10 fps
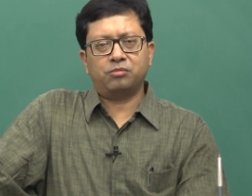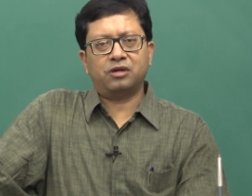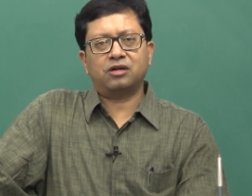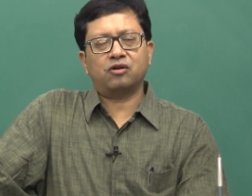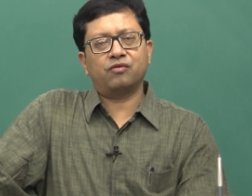
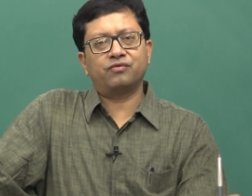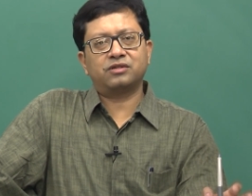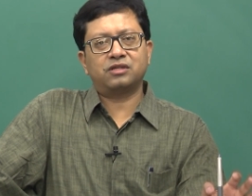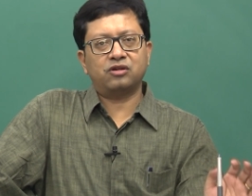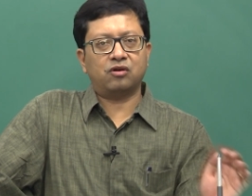but
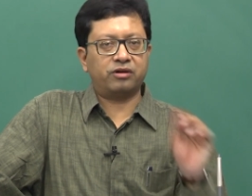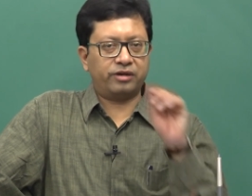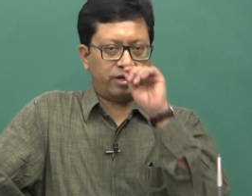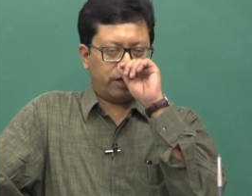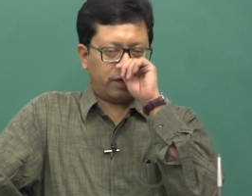obviously all
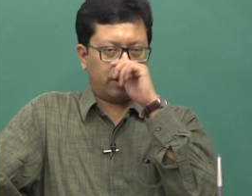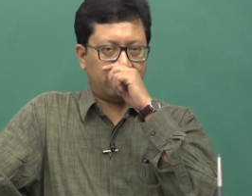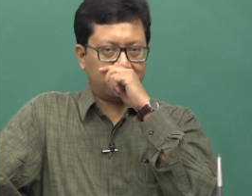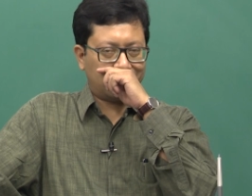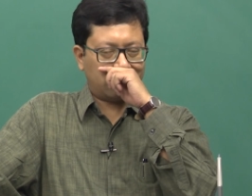related
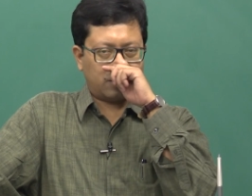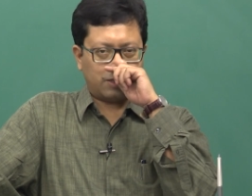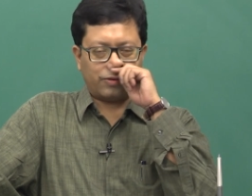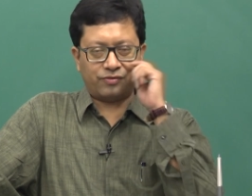discussions,